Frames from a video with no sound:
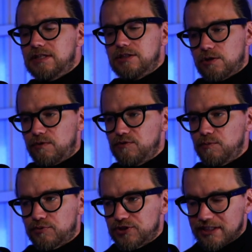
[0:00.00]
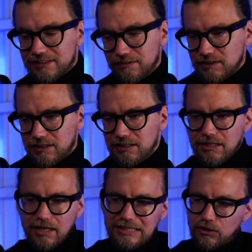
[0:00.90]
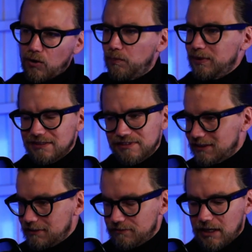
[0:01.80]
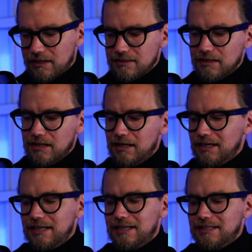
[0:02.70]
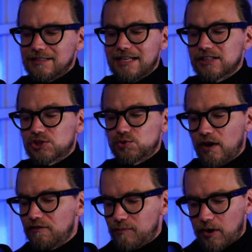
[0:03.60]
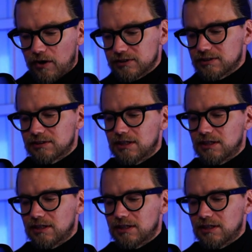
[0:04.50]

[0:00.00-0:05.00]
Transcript: in terms of your productivity and your competitiveness in the next 12 months,